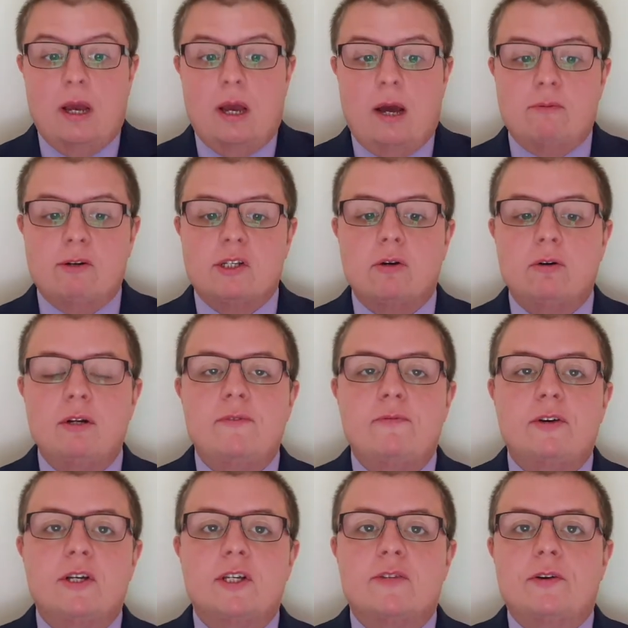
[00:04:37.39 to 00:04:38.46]
And we're told in
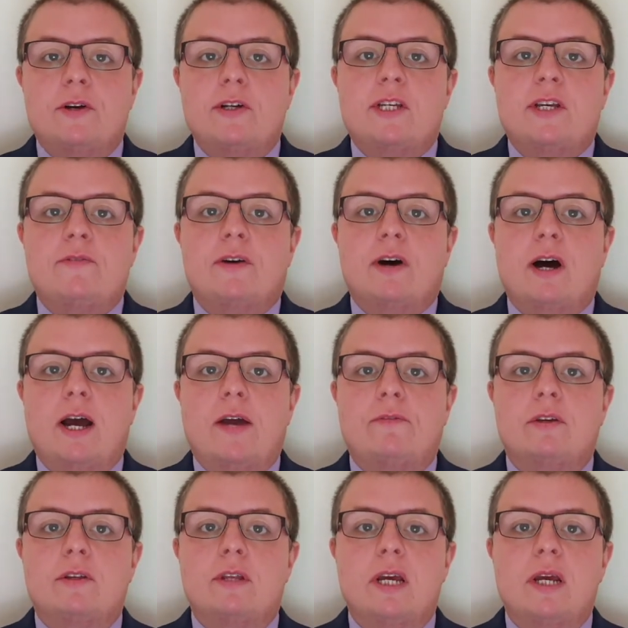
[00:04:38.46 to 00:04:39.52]
verse 35
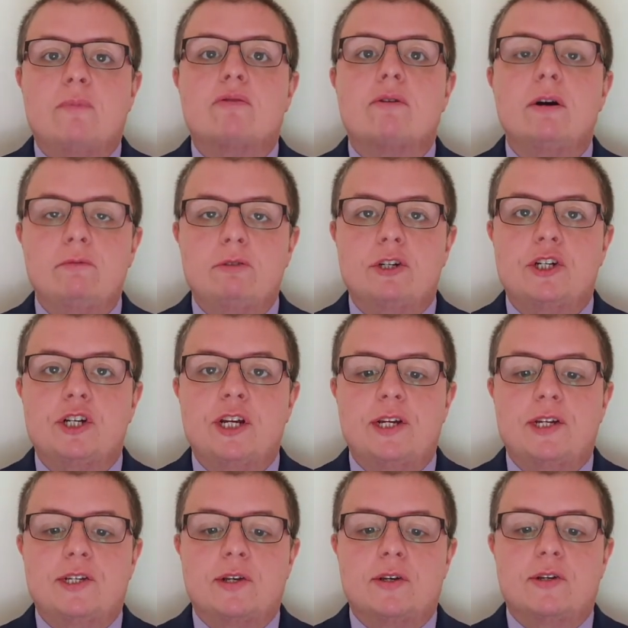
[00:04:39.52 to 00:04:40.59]
that they approach
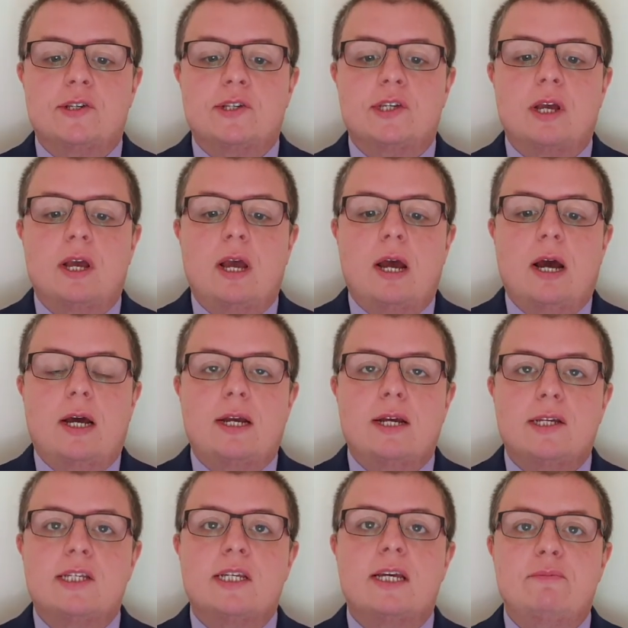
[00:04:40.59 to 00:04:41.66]
Jesus and
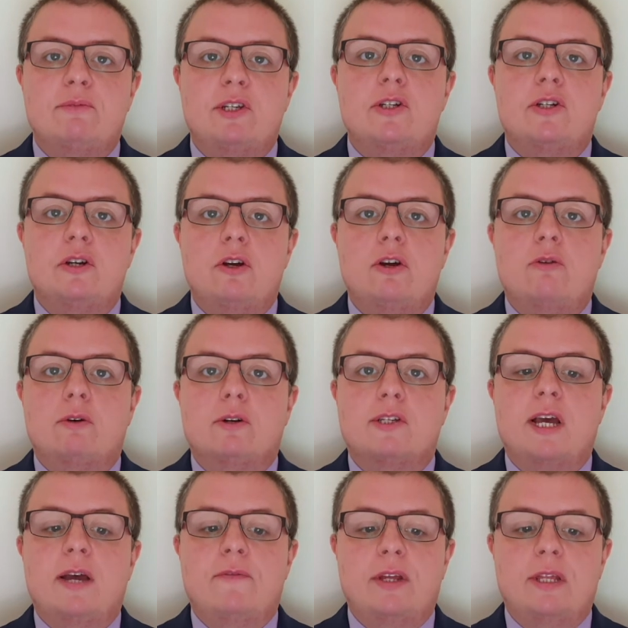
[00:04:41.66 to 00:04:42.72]
ask him to do
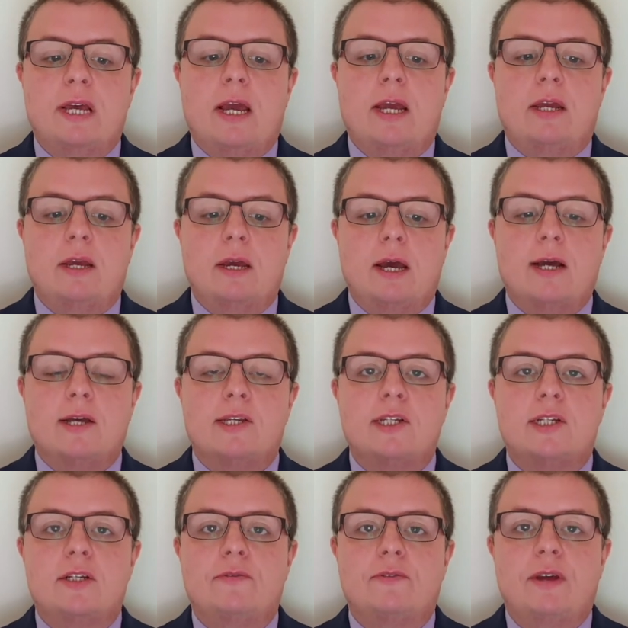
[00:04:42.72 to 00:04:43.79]
whatever they
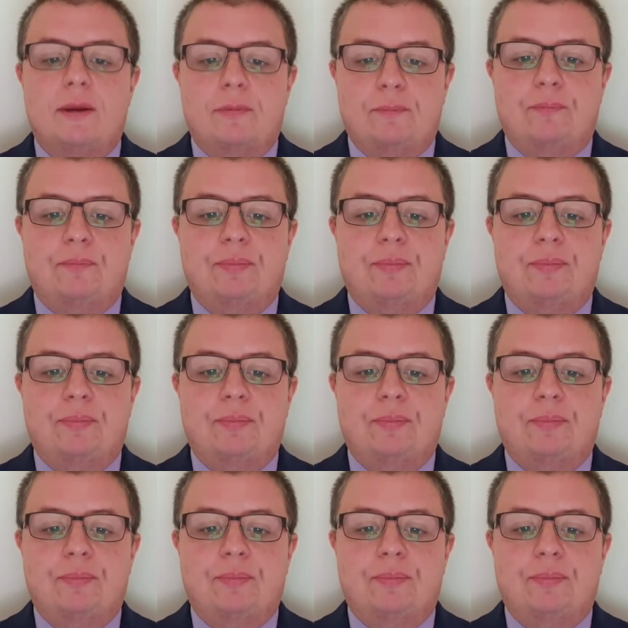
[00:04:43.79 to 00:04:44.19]
asked of him.